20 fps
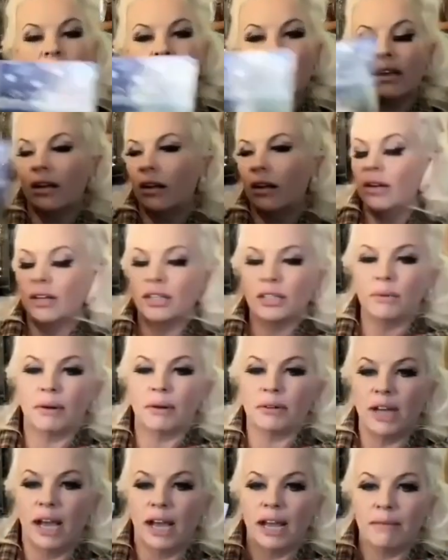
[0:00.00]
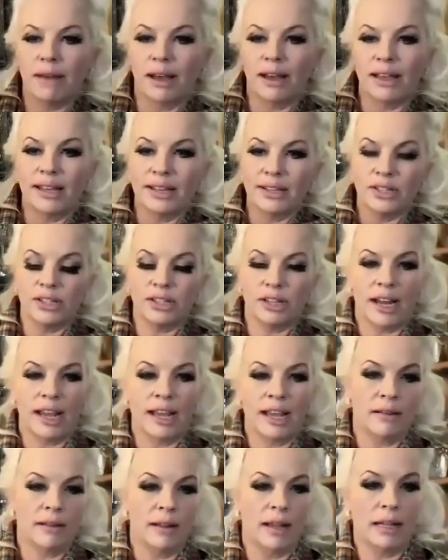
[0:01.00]
you know, as we were talking about history
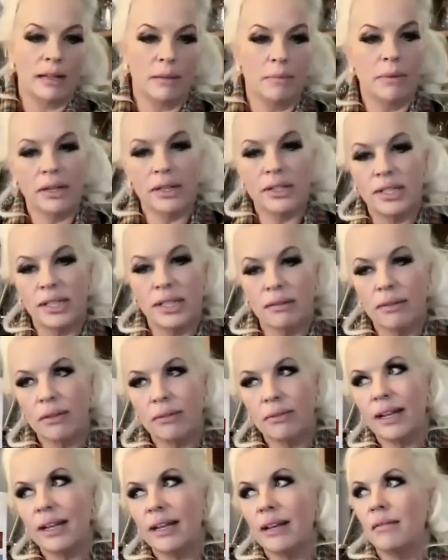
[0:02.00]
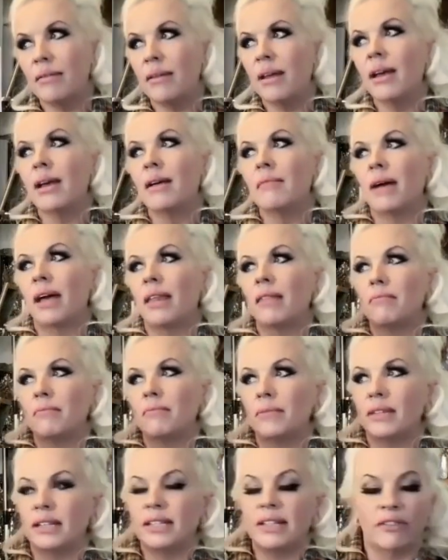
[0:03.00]
and books that were written by
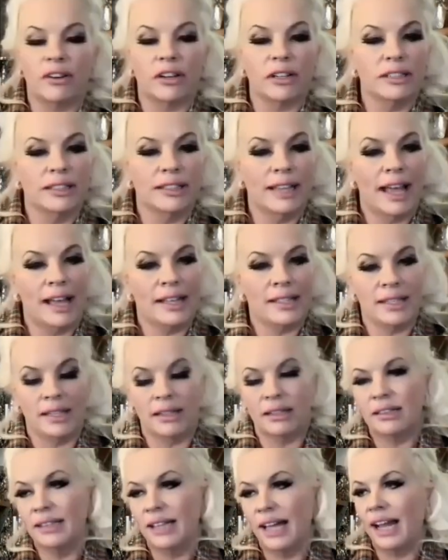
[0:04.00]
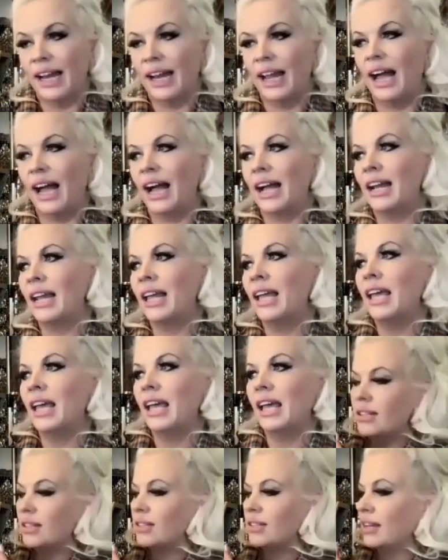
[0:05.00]
the different clans and Clan Hatton,
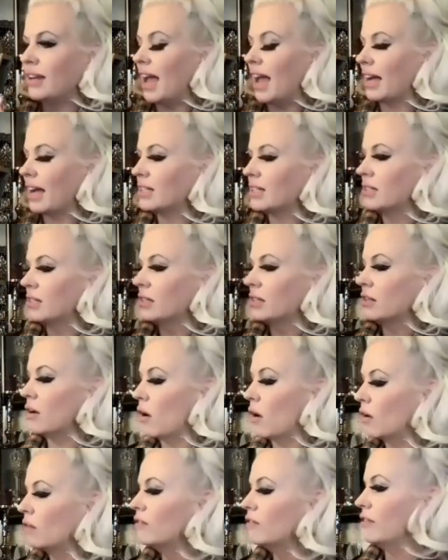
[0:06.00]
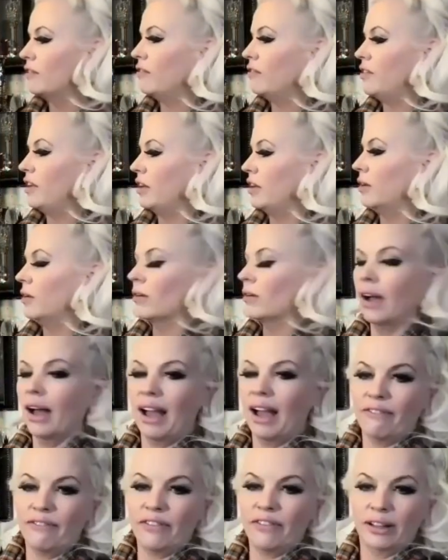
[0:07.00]
this is an excellent overview,
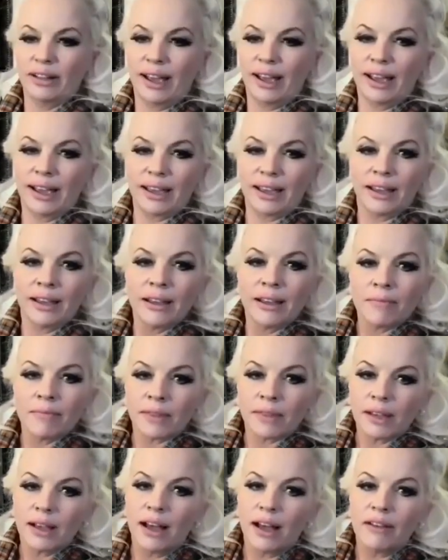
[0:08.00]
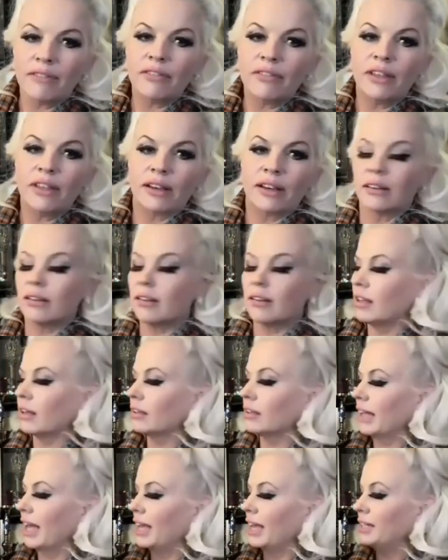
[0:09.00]
I feel like, of the
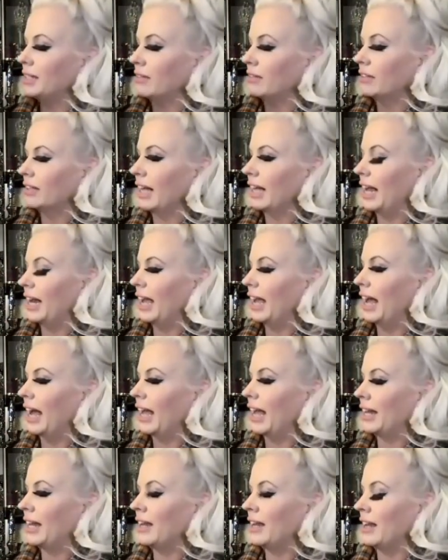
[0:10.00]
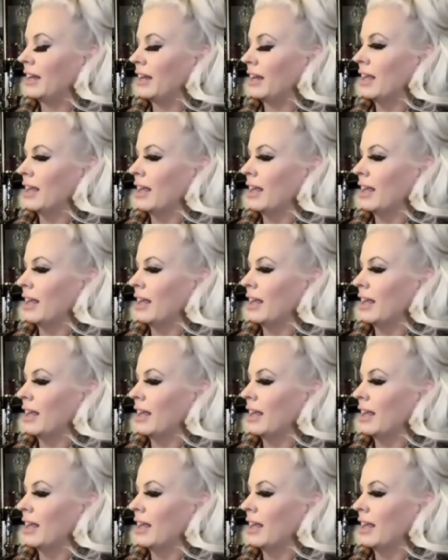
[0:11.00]
clans of Clan Hatton